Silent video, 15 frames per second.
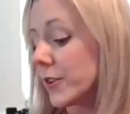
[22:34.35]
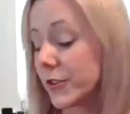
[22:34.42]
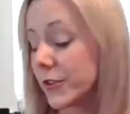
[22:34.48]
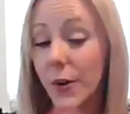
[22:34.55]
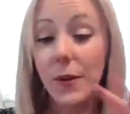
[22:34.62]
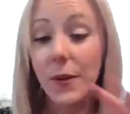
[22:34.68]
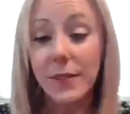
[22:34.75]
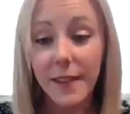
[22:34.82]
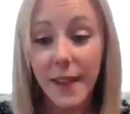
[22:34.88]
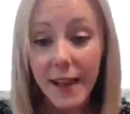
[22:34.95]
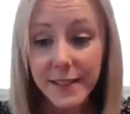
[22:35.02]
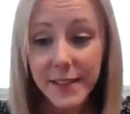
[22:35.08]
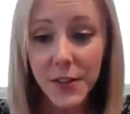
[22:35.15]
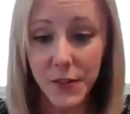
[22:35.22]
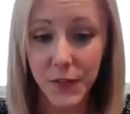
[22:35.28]
So
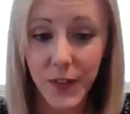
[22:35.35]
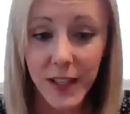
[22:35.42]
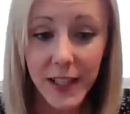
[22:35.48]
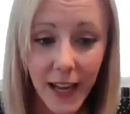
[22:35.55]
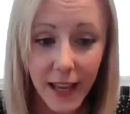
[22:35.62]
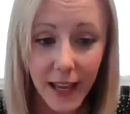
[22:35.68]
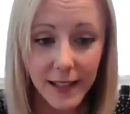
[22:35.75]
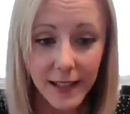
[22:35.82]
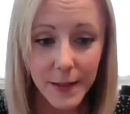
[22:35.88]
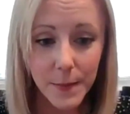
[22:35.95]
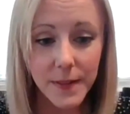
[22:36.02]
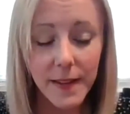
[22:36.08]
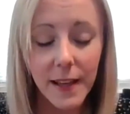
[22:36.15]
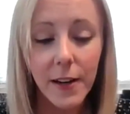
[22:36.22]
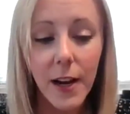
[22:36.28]
lots of fun
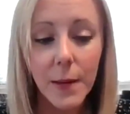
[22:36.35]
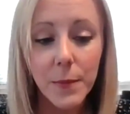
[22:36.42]
items there.